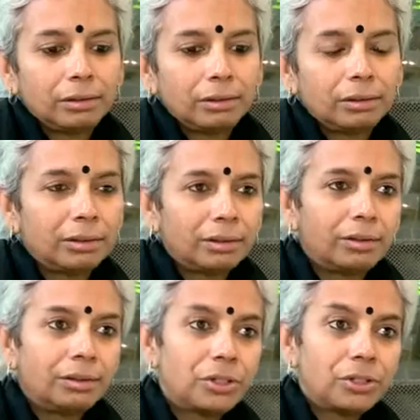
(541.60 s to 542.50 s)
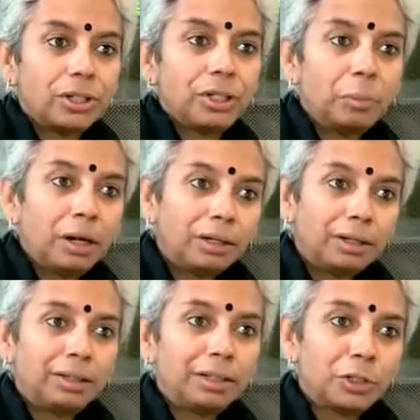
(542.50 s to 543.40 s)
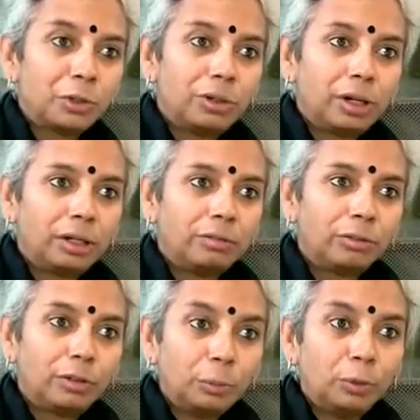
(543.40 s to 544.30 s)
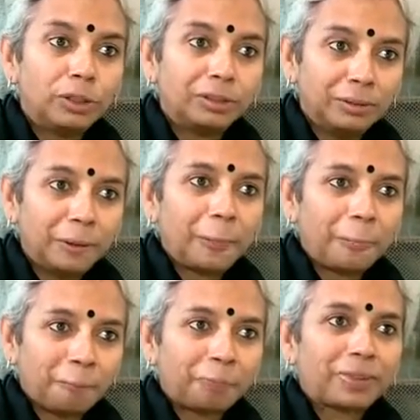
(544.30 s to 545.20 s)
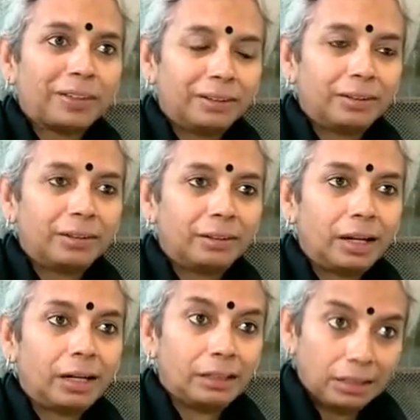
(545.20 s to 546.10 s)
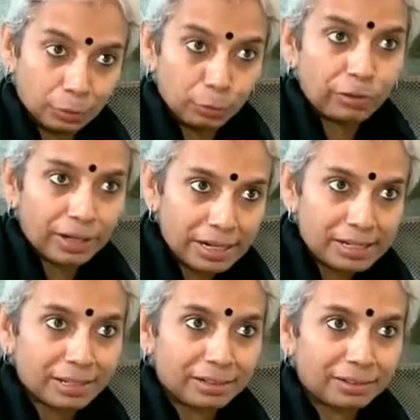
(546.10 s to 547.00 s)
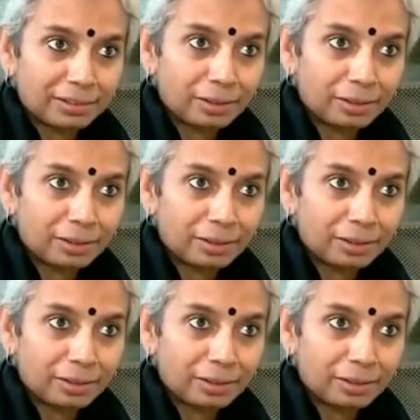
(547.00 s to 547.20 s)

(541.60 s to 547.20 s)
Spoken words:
the district demanded that it should run for 1 more year, and that they would finance it.